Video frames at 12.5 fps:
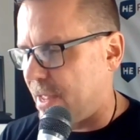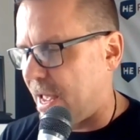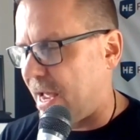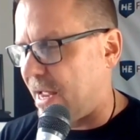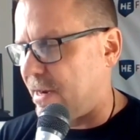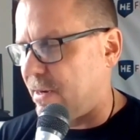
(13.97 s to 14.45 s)

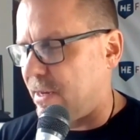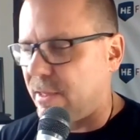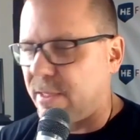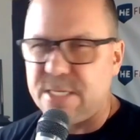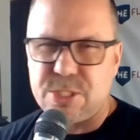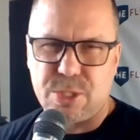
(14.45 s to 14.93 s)
at
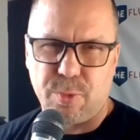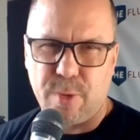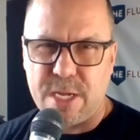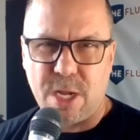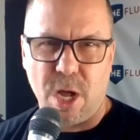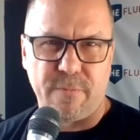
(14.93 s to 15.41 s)
at least
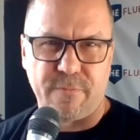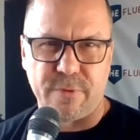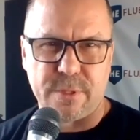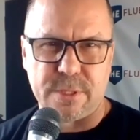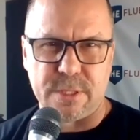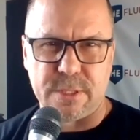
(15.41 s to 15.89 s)
three
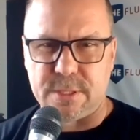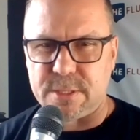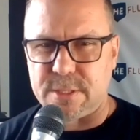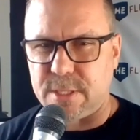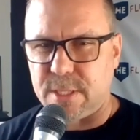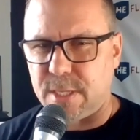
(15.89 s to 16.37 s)

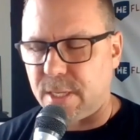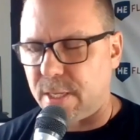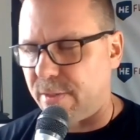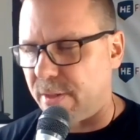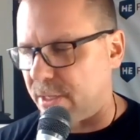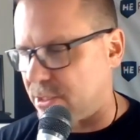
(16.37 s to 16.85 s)
conferences
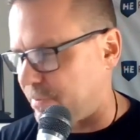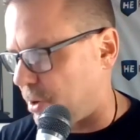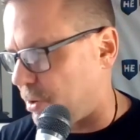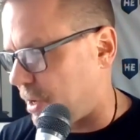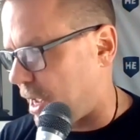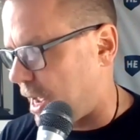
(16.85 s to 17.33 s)
uh, that I
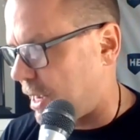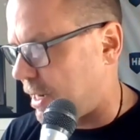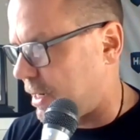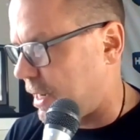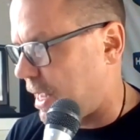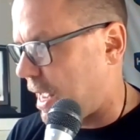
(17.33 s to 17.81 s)
spoke
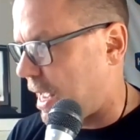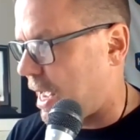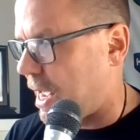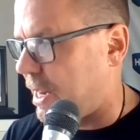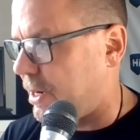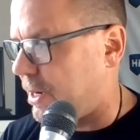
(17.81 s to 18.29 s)
at.
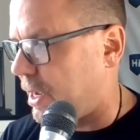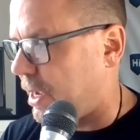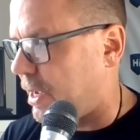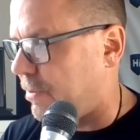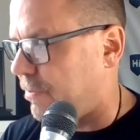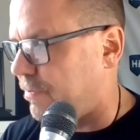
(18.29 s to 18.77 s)
And
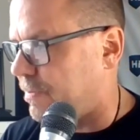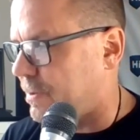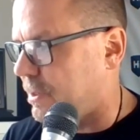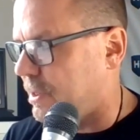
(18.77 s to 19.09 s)
um,